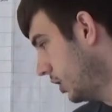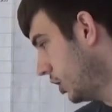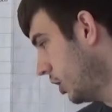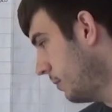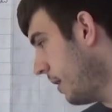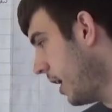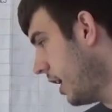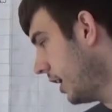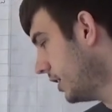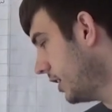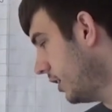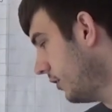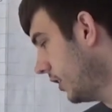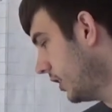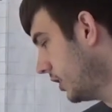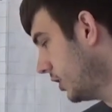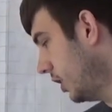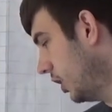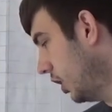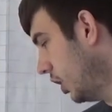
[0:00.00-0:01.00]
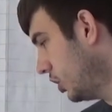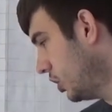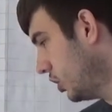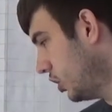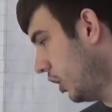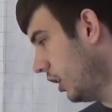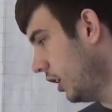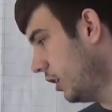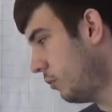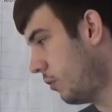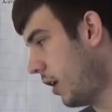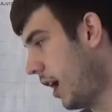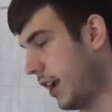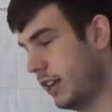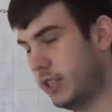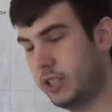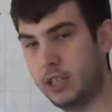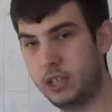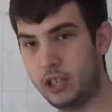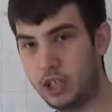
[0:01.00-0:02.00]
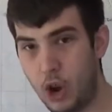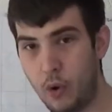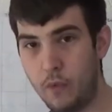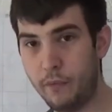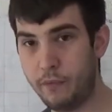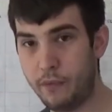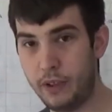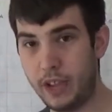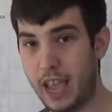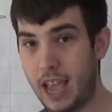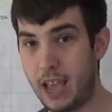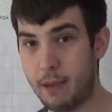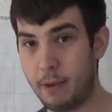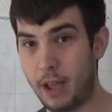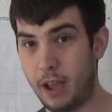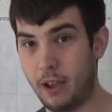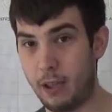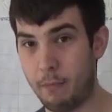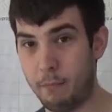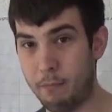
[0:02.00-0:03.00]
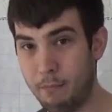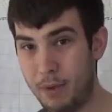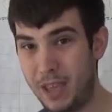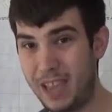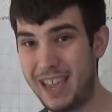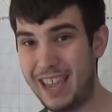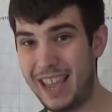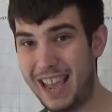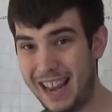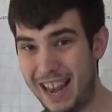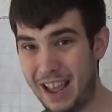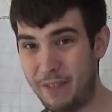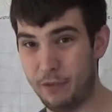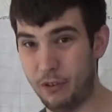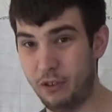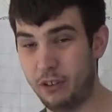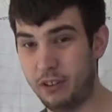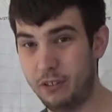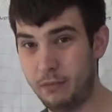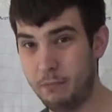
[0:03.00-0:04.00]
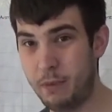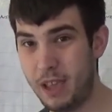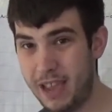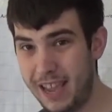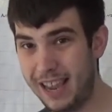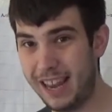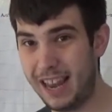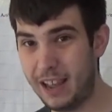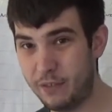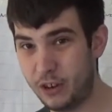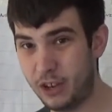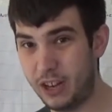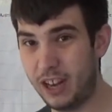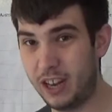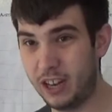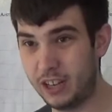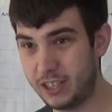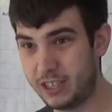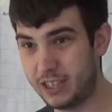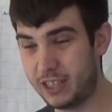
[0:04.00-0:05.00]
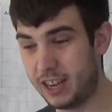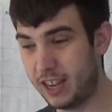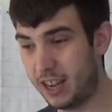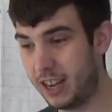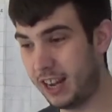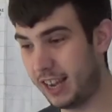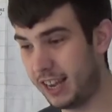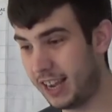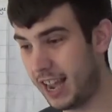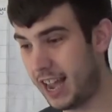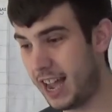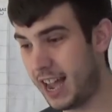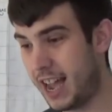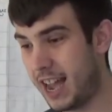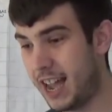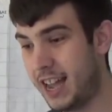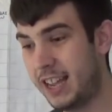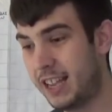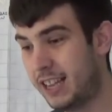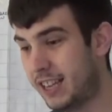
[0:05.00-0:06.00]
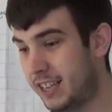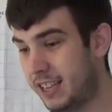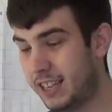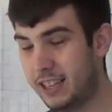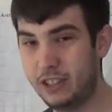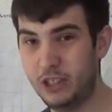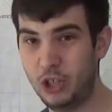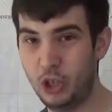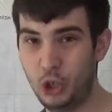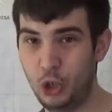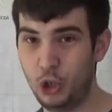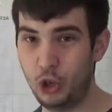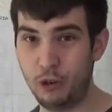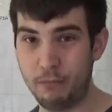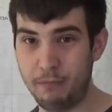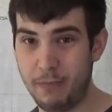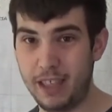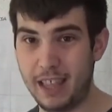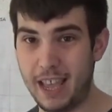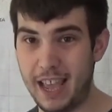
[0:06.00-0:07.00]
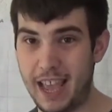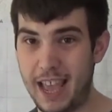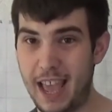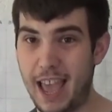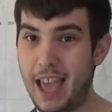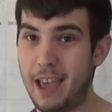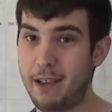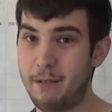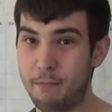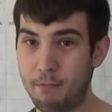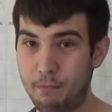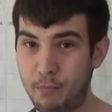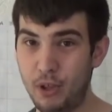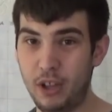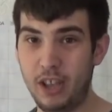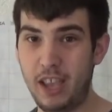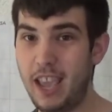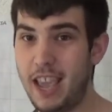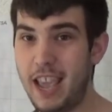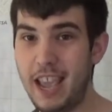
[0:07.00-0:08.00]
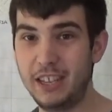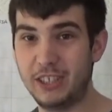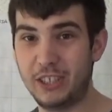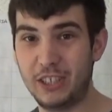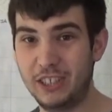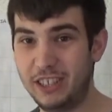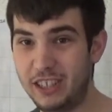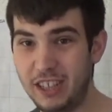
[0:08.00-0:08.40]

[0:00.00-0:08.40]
So Max Ericsson, a solid race. Don't forget about him, P11. P11 in a, in a car that shouldn't be there, but it is.